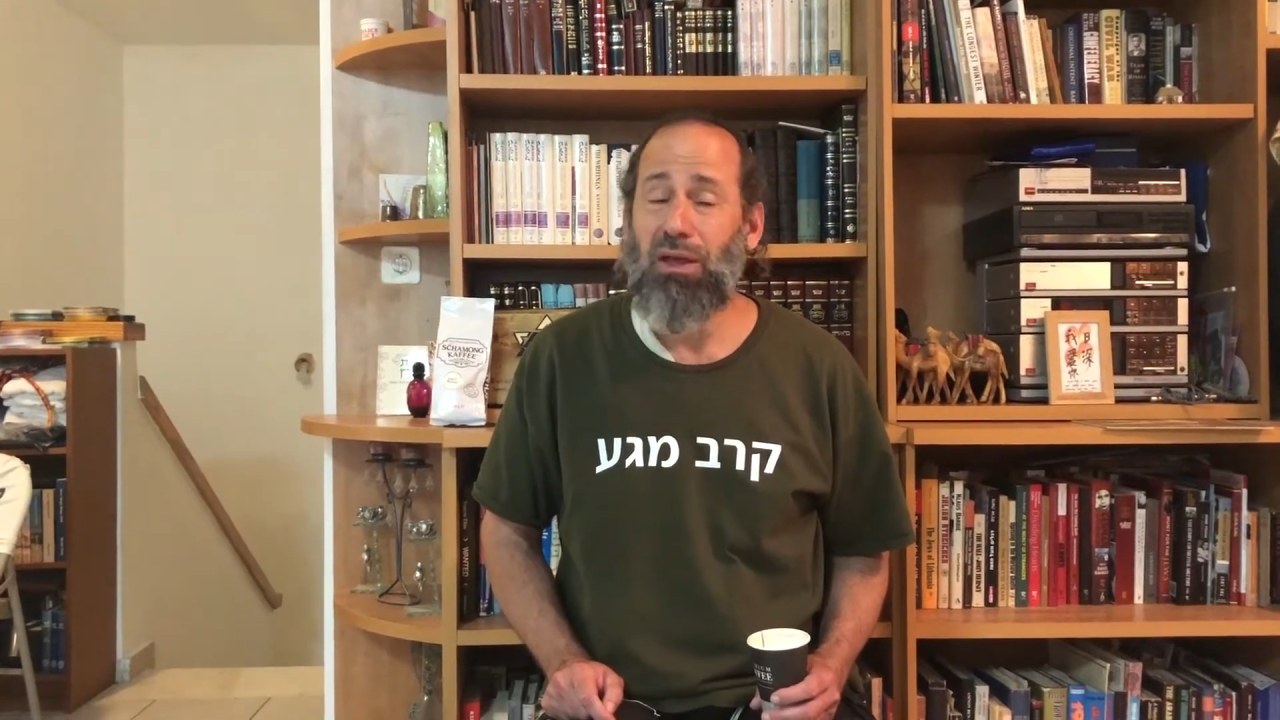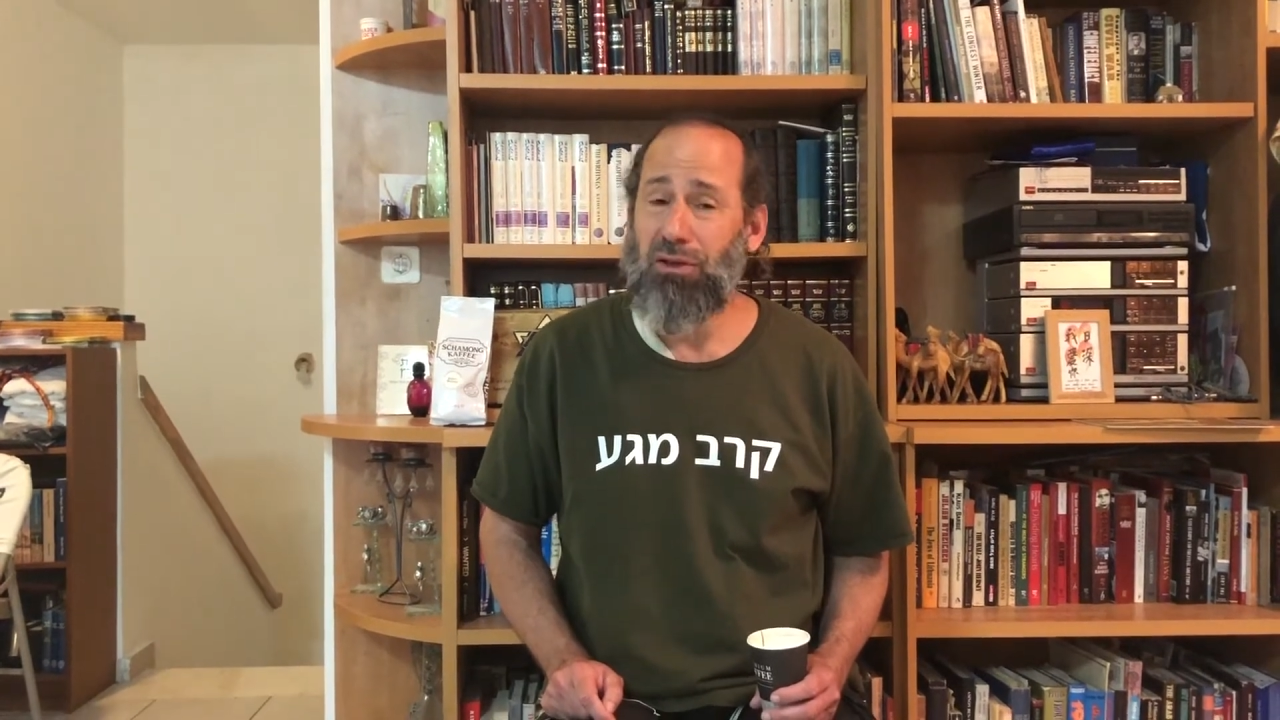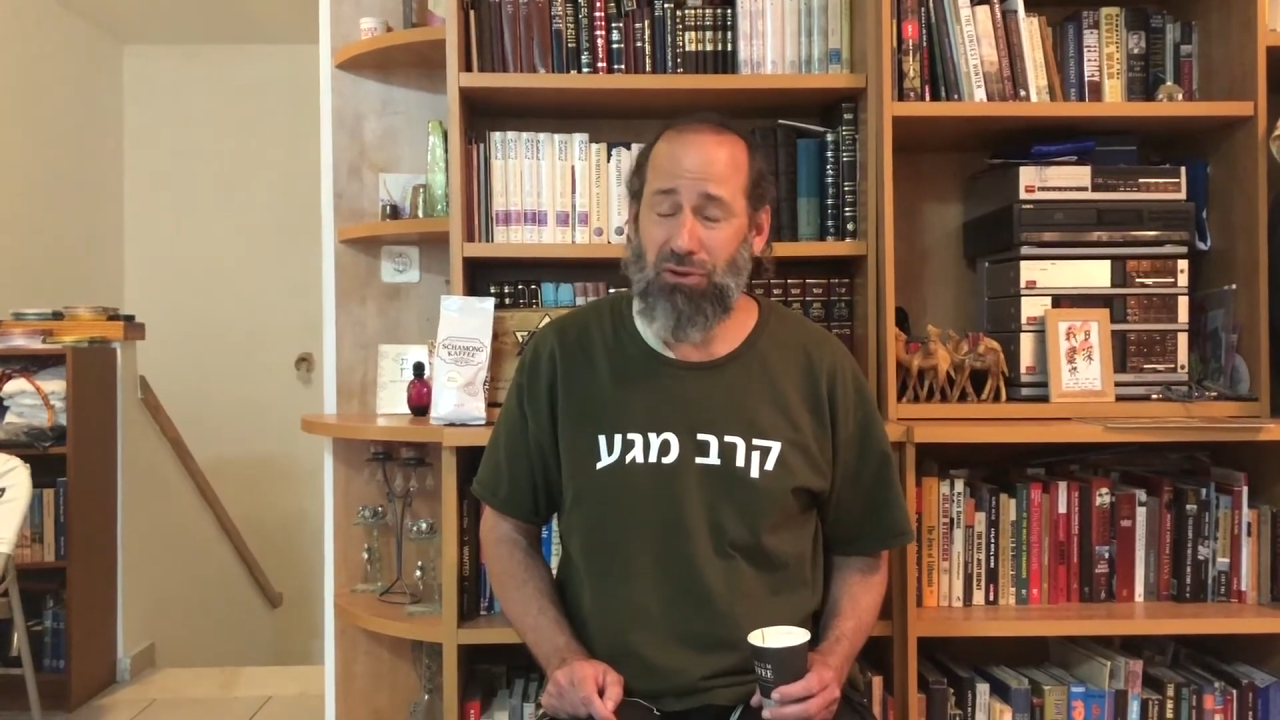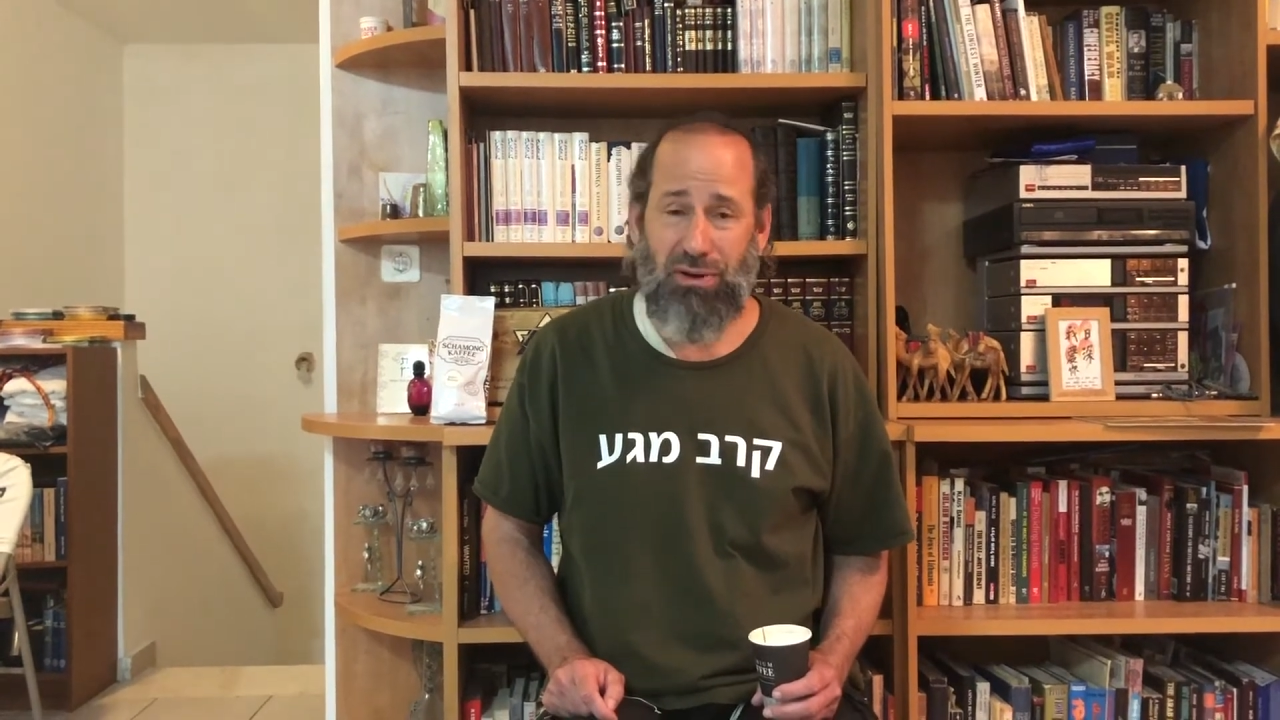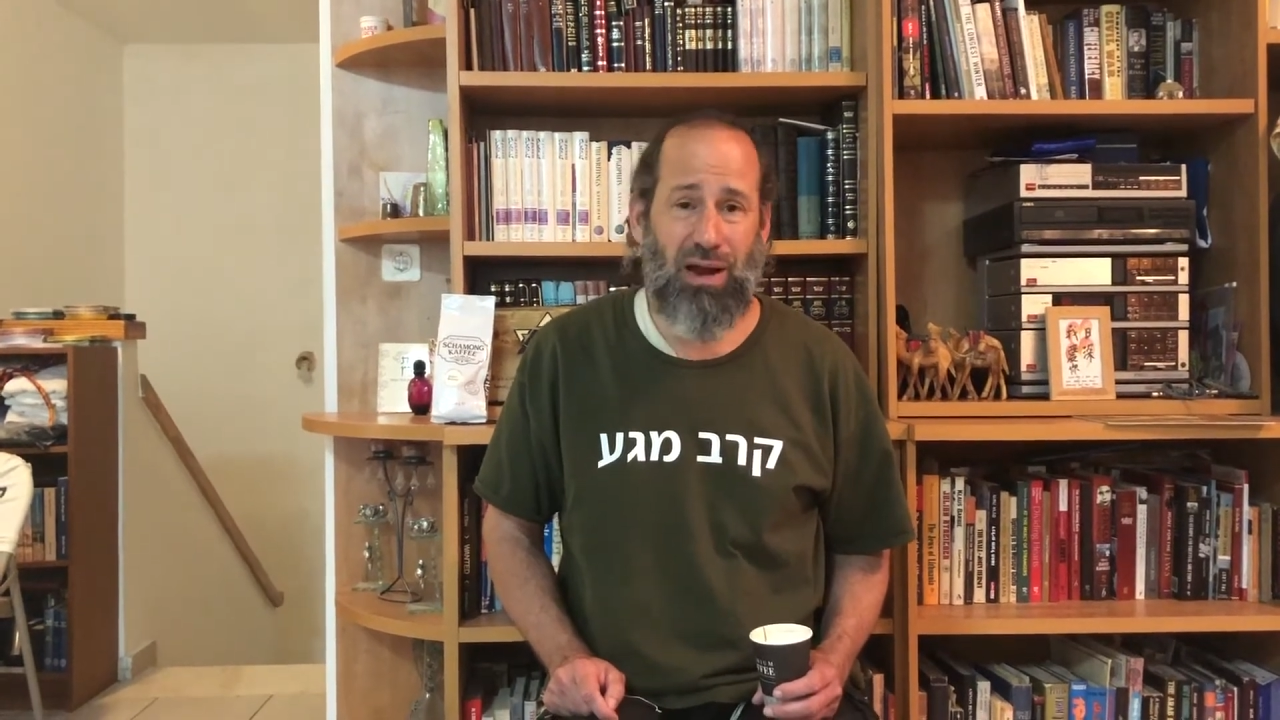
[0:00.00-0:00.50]

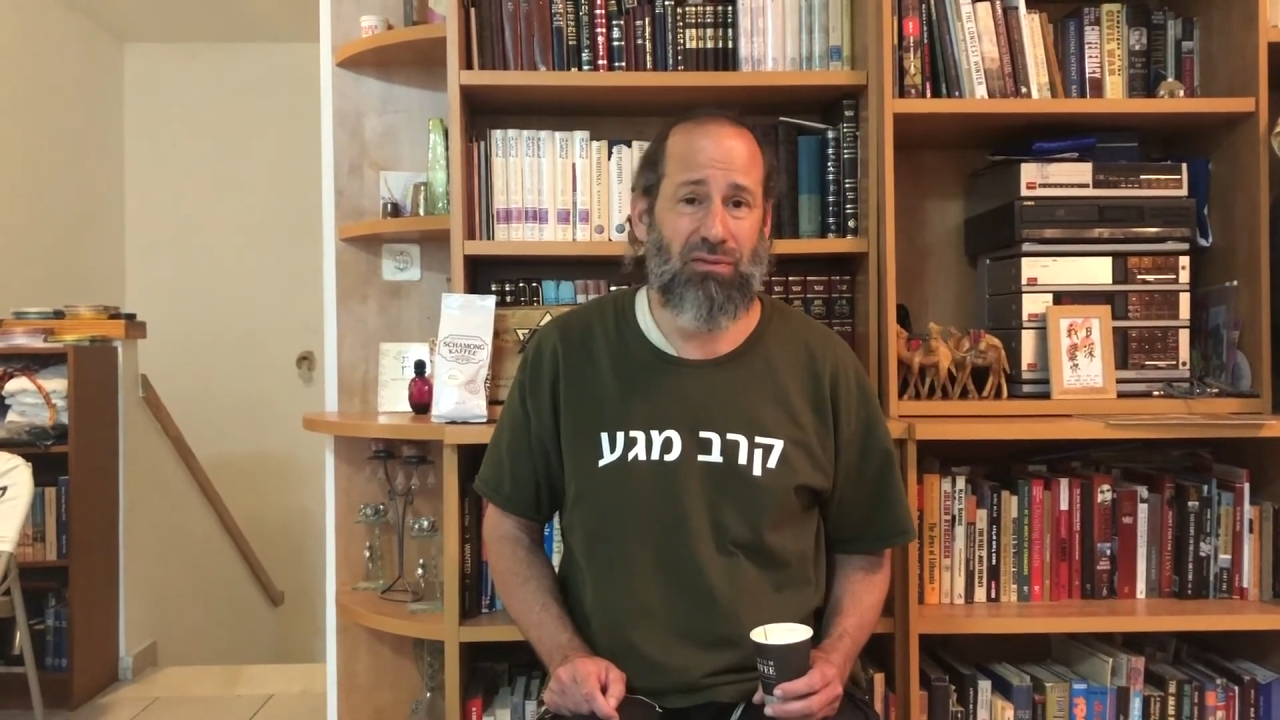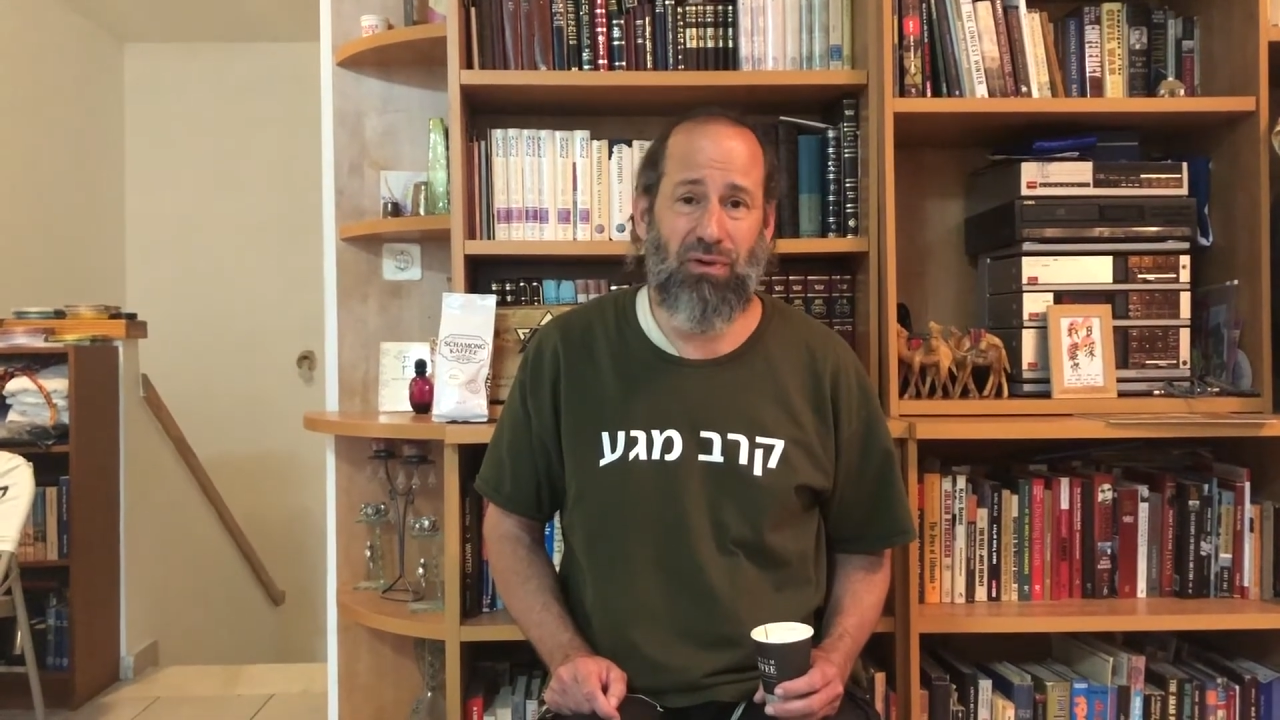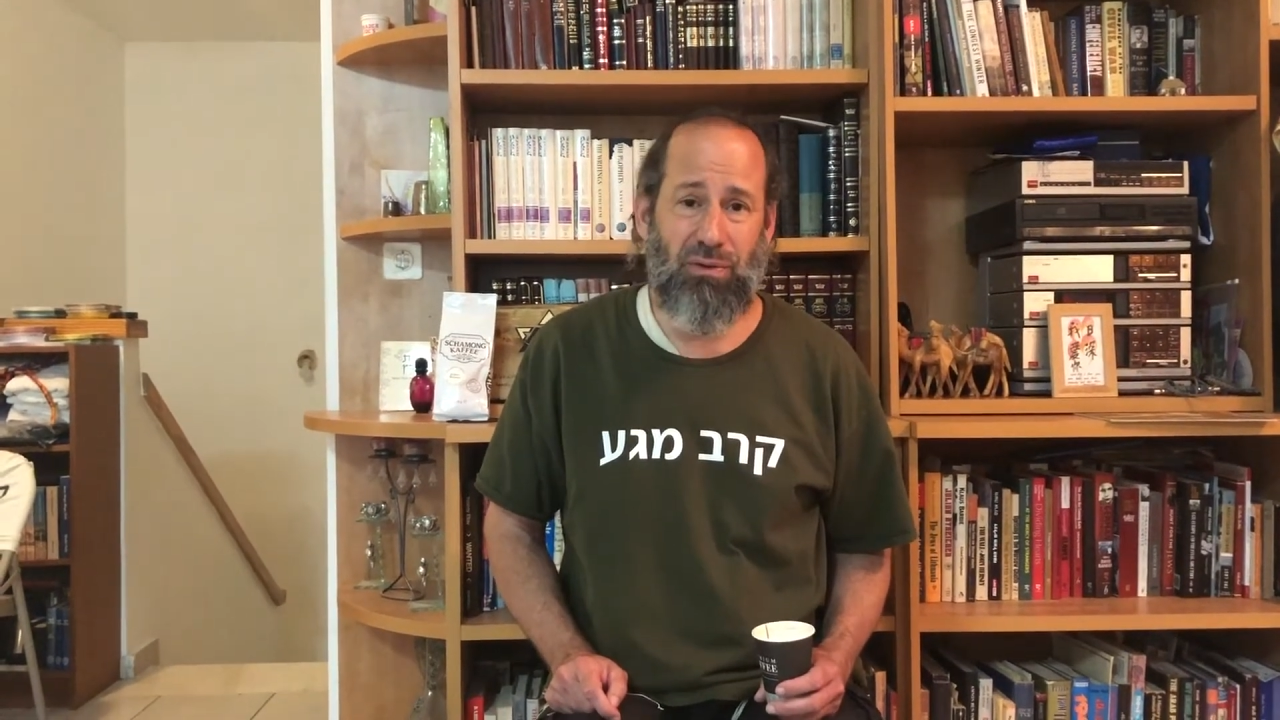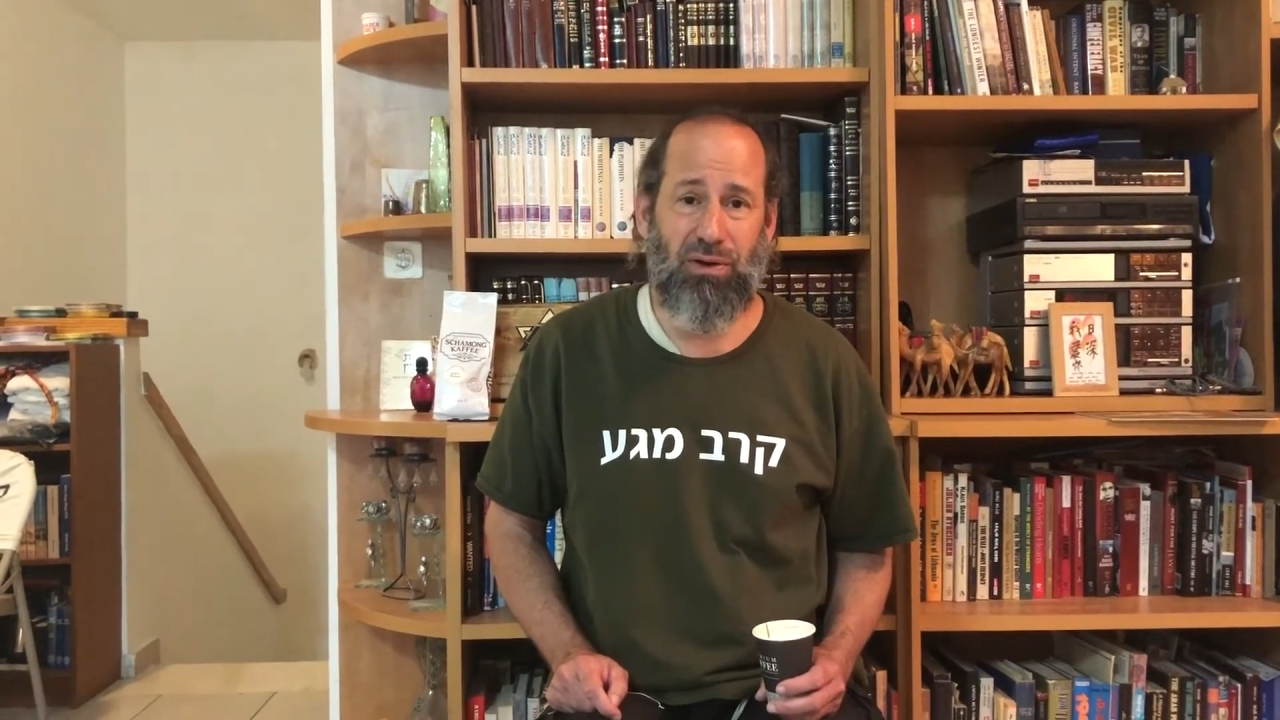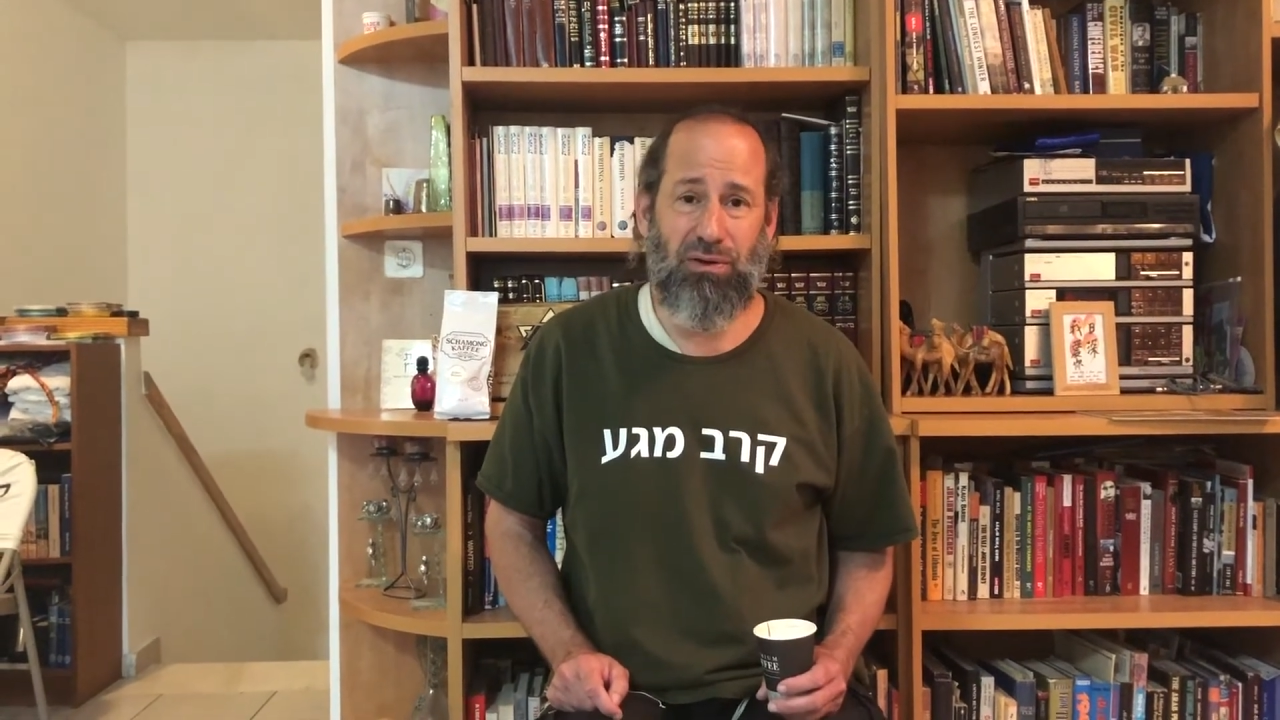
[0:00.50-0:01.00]
you're not a very good